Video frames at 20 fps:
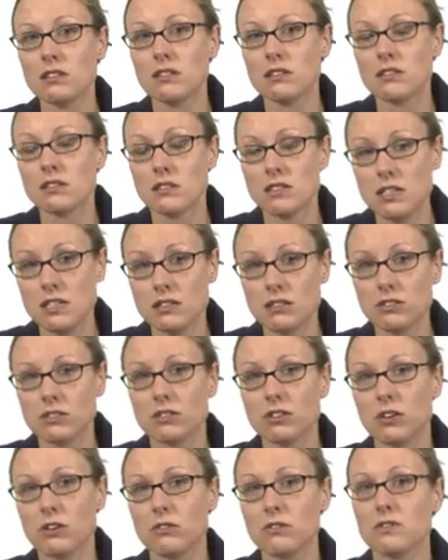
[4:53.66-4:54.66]
steel
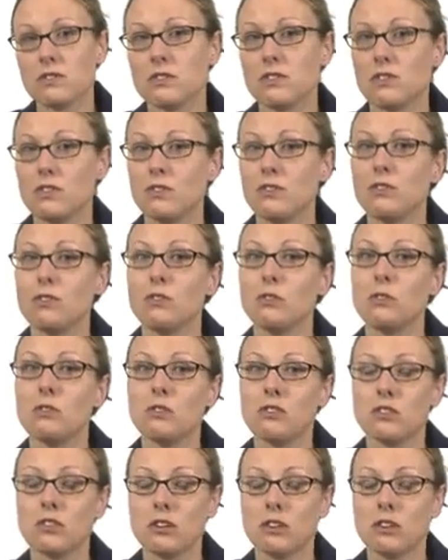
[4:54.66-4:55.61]
goes to,